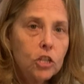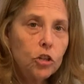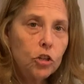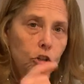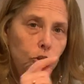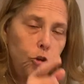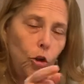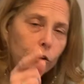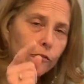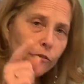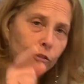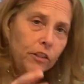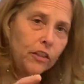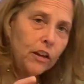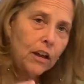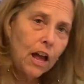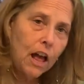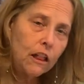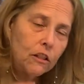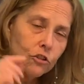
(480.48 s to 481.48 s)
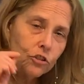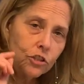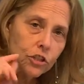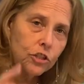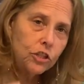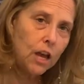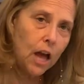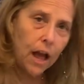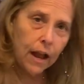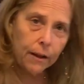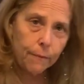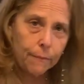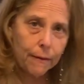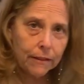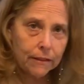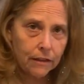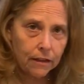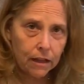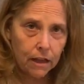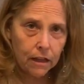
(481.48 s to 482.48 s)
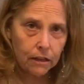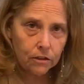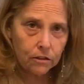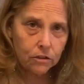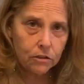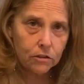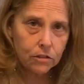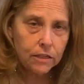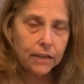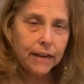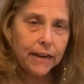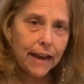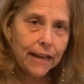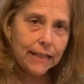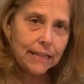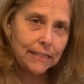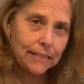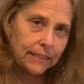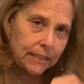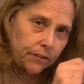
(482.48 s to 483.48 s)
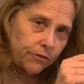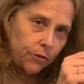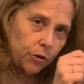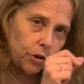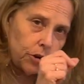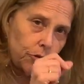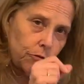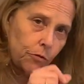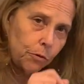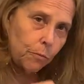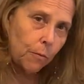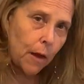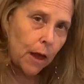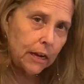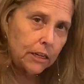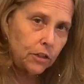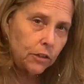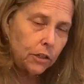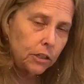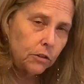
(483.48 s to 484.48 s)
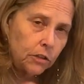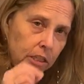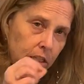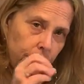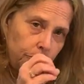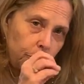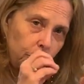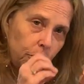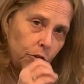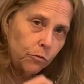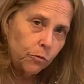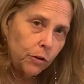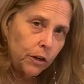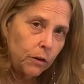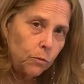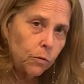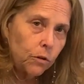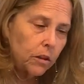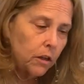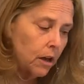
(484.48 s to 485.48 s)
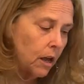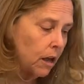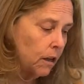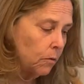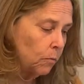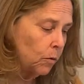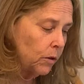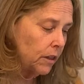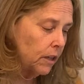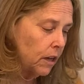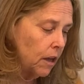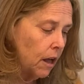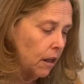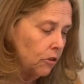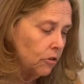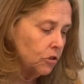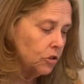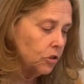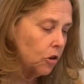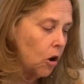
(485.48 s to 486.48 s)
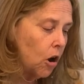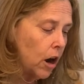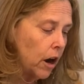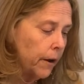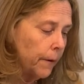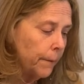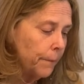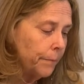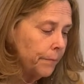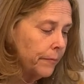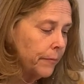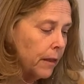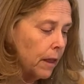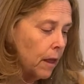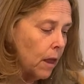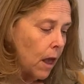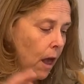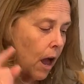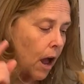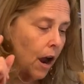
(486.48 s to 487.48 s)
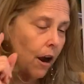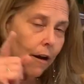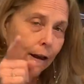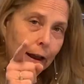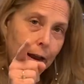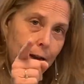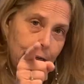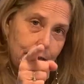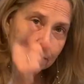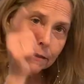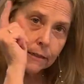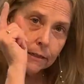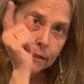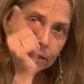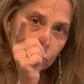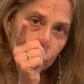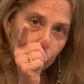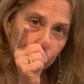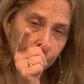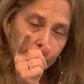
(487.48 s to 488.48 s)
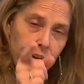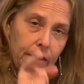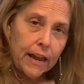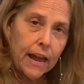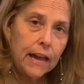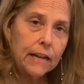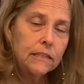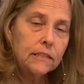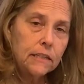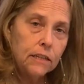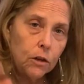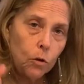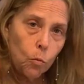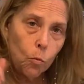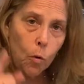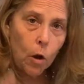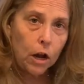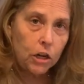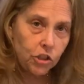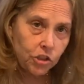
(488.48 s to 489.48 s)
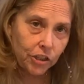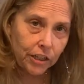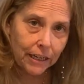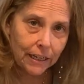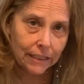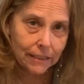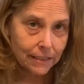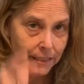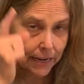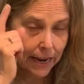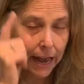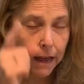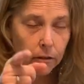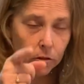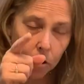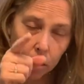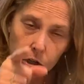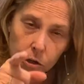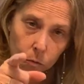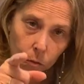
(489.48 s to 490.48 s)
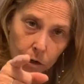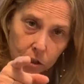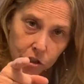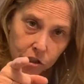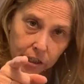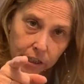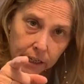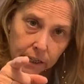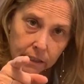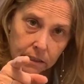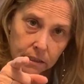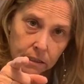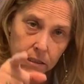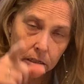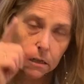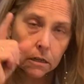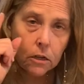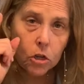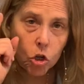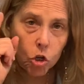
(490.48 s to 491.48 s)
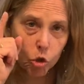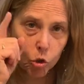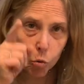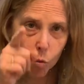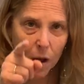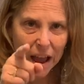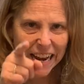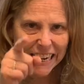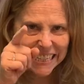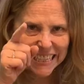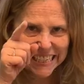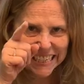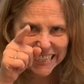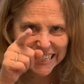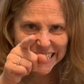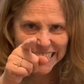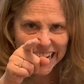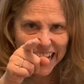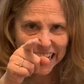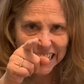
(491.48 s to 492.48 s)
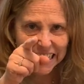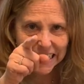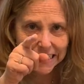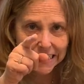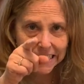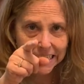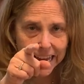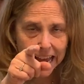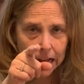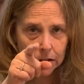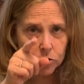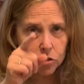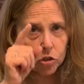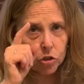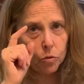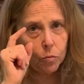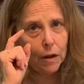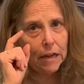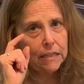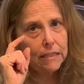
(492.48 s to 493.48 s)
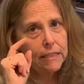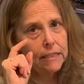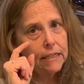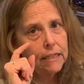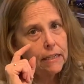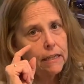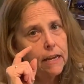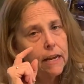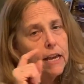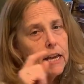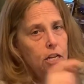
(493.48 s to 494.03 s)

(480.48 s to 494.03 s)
So you look for the colors and talk about the colors and then see if you can remind you, see if you can read where the what the colors are. All right, don't forget, wash your hands. How long you wash your hands? 20 seconds, count to 20.